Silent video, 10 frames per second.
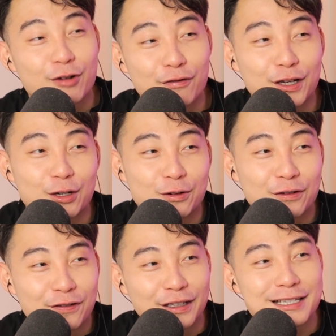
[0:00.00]
a review
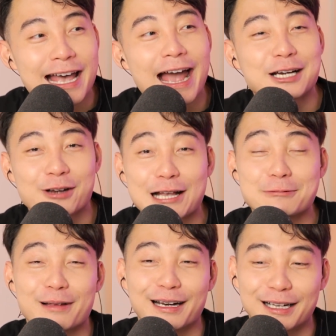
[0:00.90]
for this hair
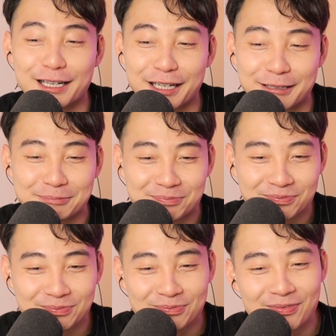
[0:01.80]
transplant clinic,
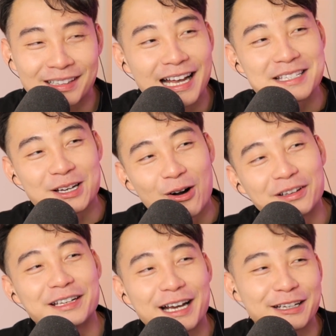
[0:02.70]
that's the
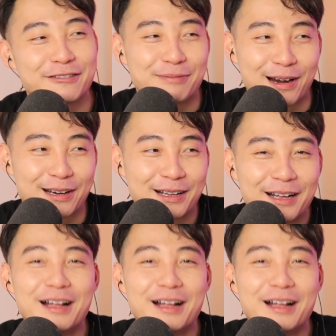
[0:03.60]
only negative part.